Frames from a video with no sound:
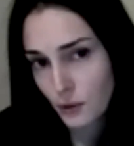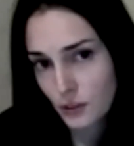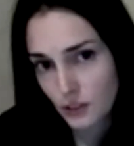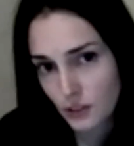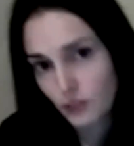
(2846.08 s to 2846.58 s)

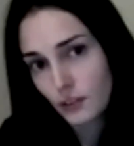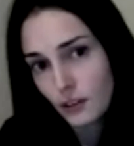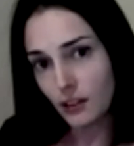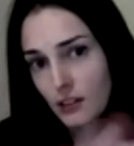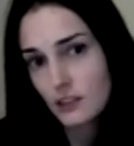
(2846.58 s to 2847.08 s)
her through
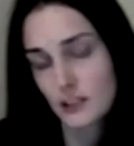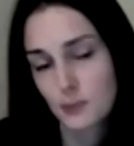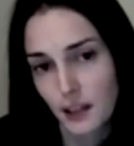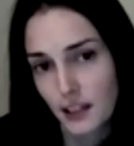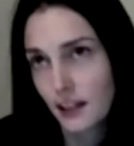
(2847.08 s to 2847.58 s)
and
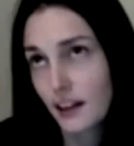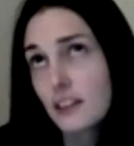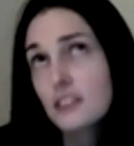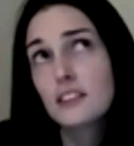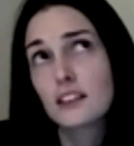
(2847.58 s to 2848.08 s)
explained how the
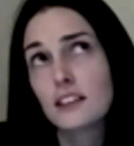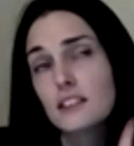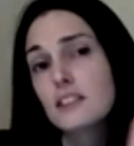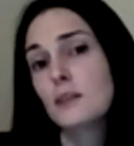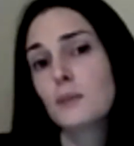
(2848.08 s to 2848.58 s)
ceiling's
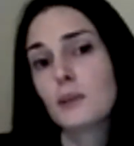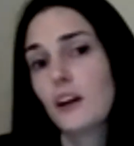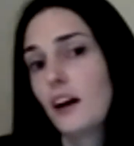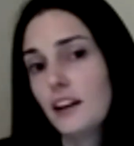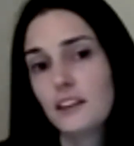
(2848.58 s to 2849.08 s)
timber
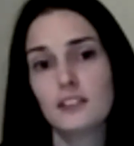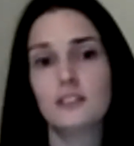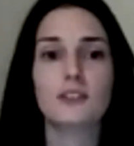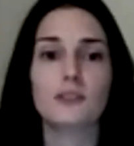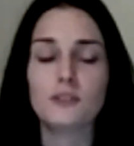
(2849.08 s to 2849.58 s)
lined and
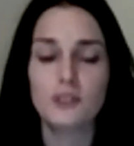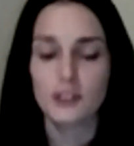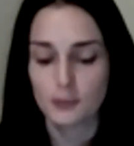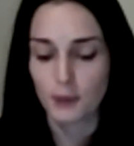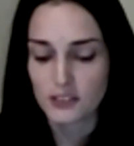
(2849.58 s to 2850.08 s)
all these
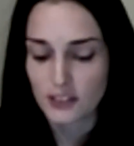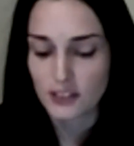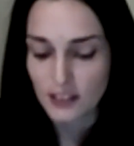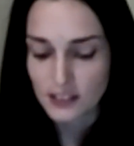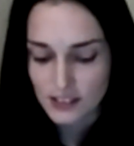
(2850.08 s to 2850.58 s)
amazing
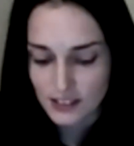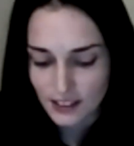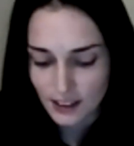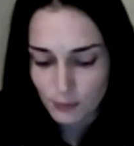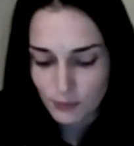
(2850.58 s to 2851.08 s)
things. And
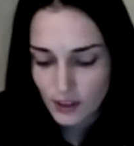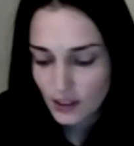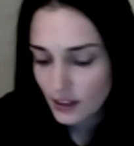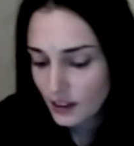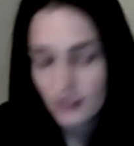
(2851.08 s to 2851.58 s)

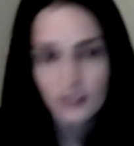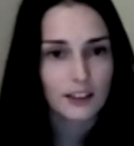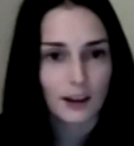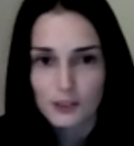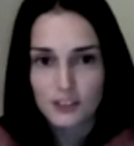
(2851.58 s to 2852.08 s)

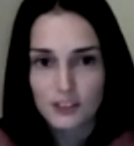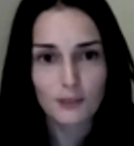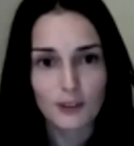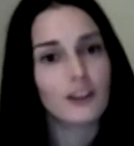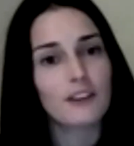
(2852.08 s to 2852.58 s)
that was it.
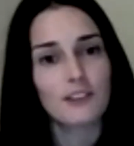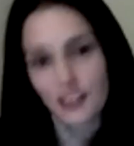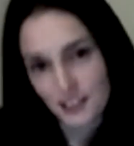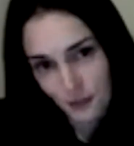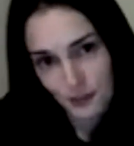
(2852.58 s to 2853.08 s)
We were having a
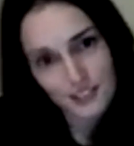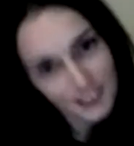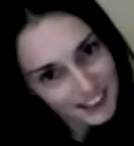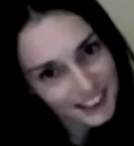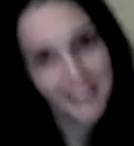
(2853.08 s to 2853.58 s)
timber
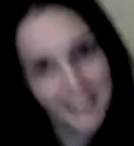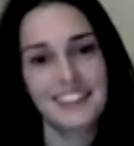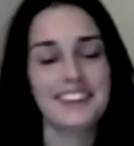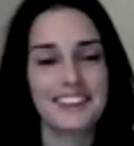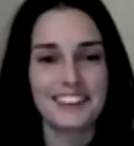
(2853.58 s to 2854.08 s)
ceiling,
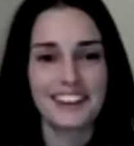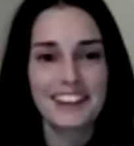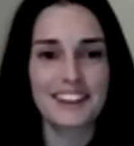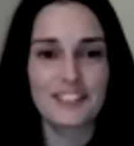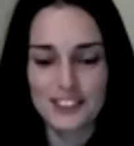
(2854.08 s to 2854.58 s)

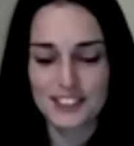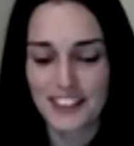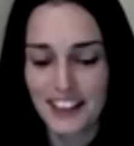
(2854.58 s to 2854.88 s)
it was. And